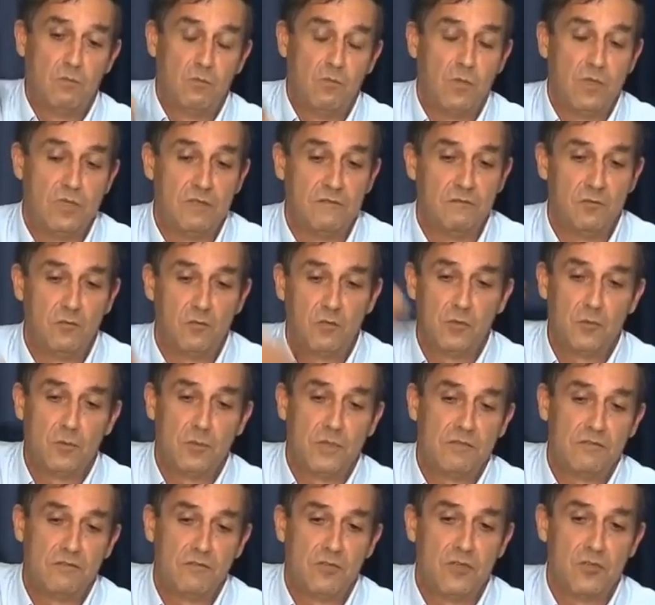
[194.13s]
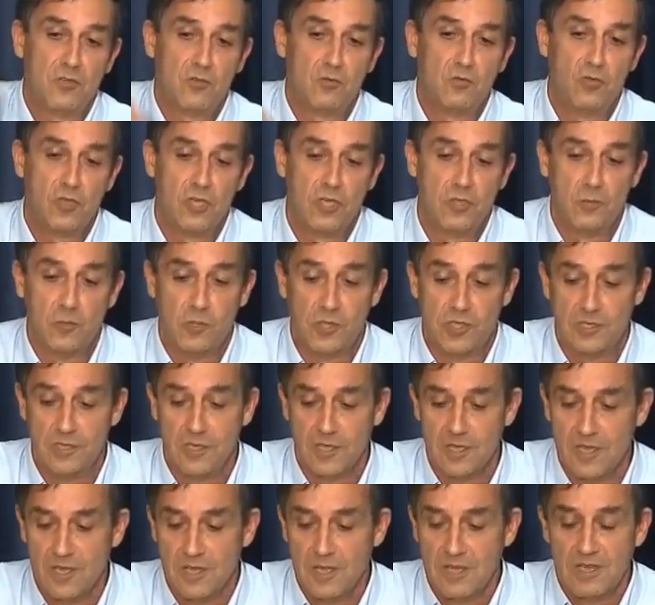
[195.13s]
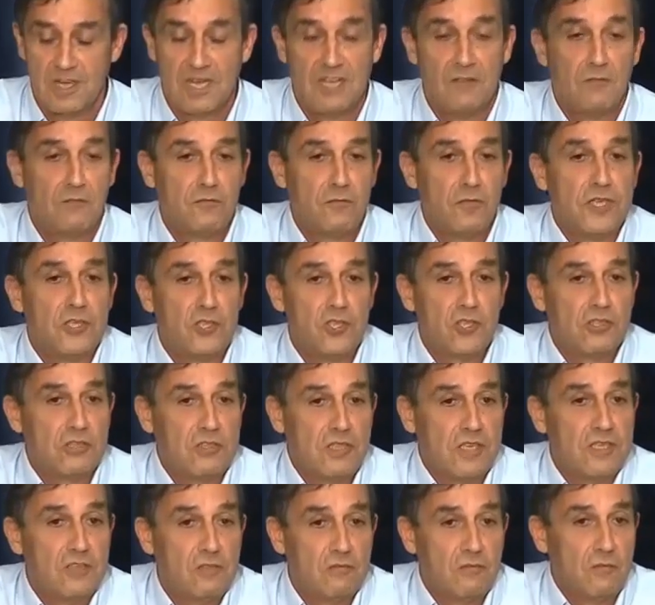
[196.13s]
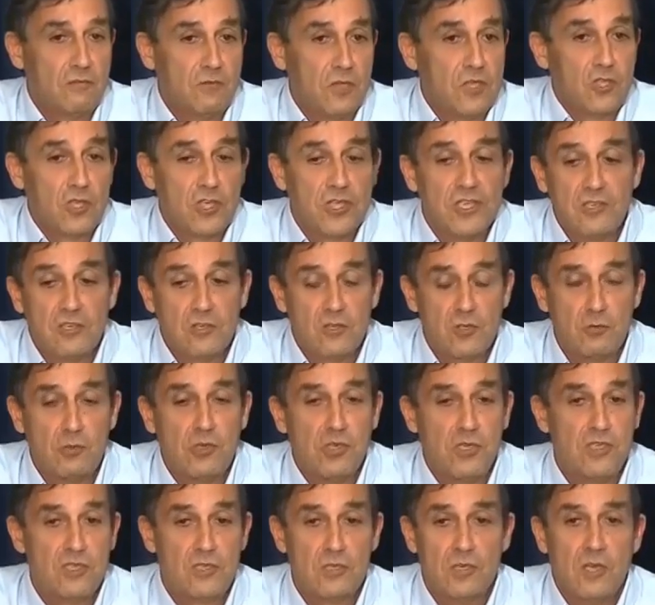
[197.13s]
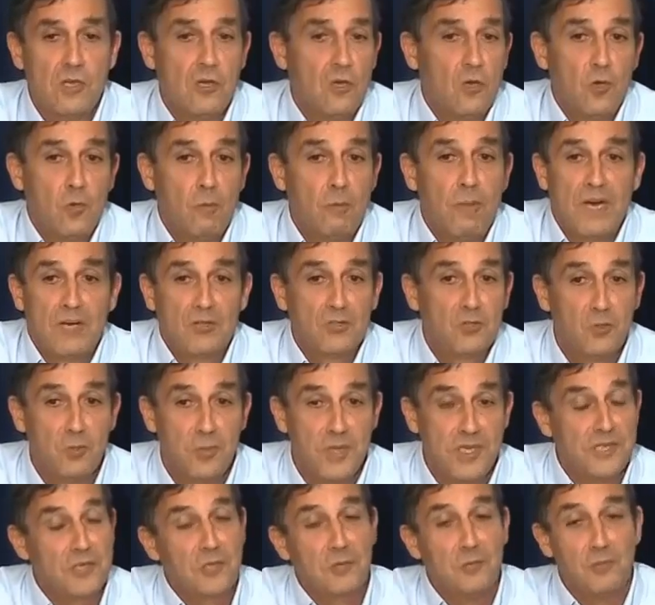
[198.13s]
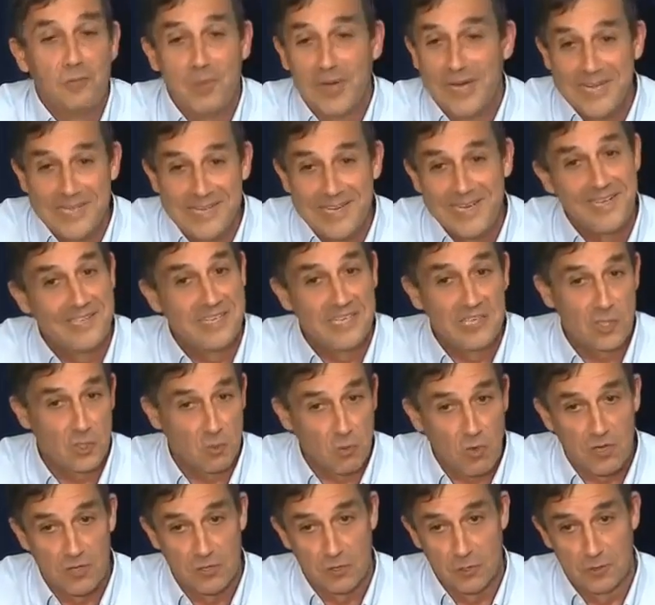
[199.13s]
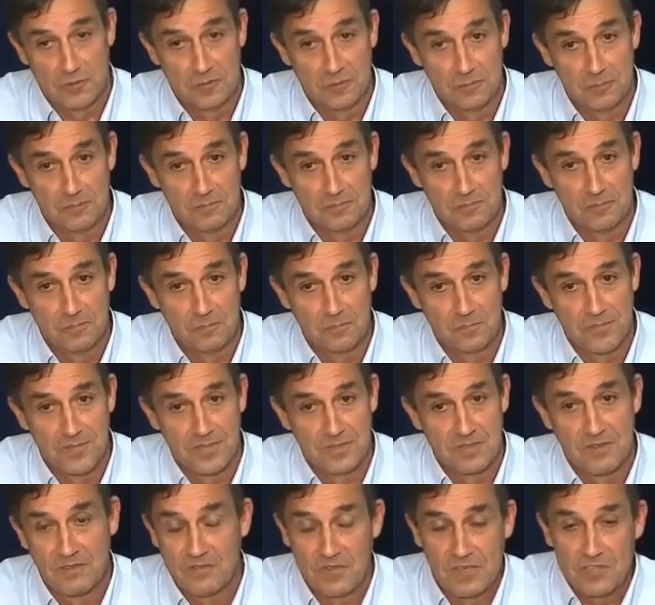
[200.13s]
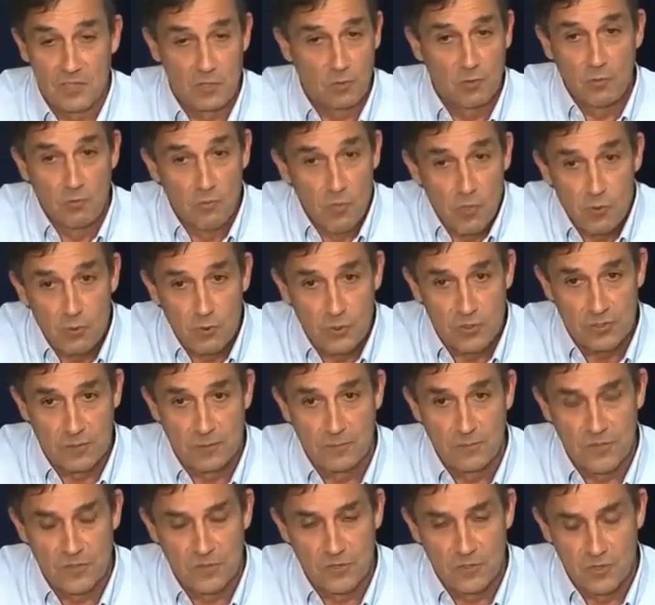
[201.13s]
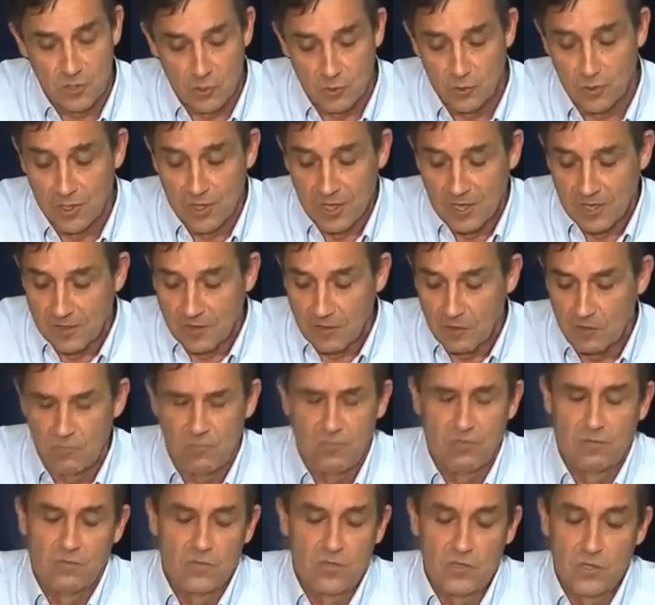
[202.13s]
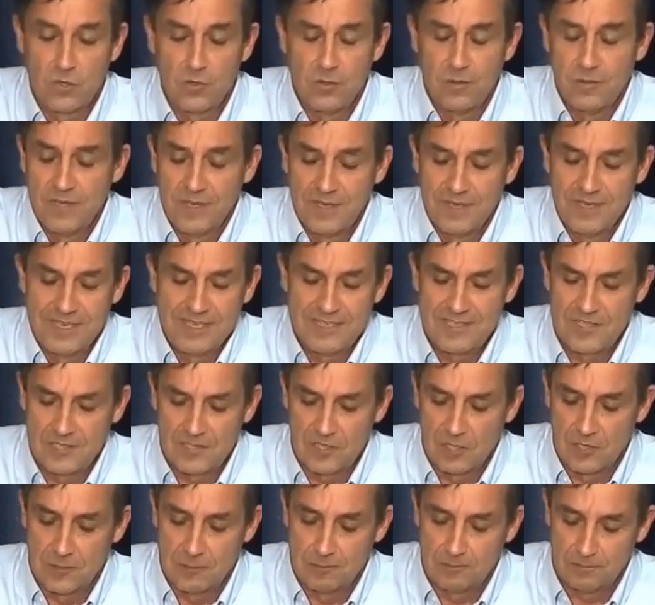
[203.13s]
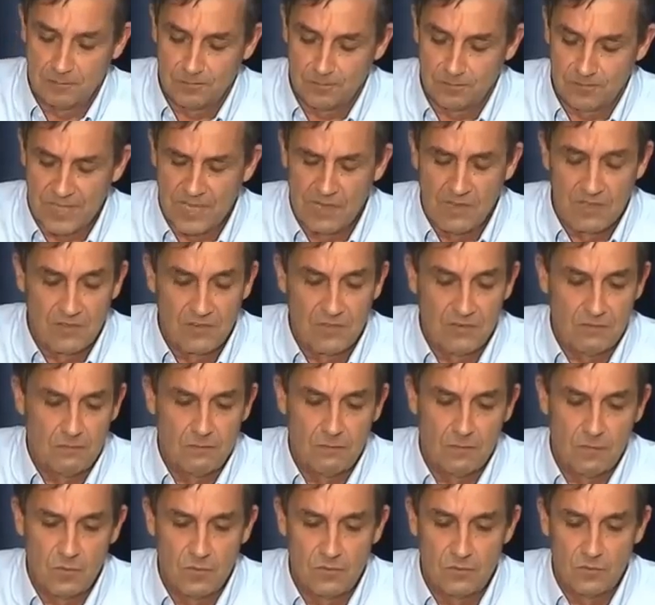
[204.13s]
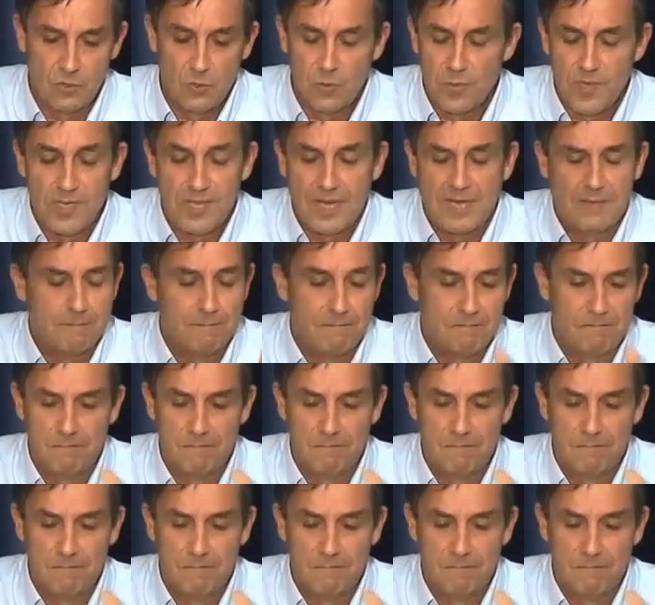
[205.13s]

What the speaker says: well, if you compare France to Germany, and the French industry is about to be completely destroyed. There's a root. So it's, to me, I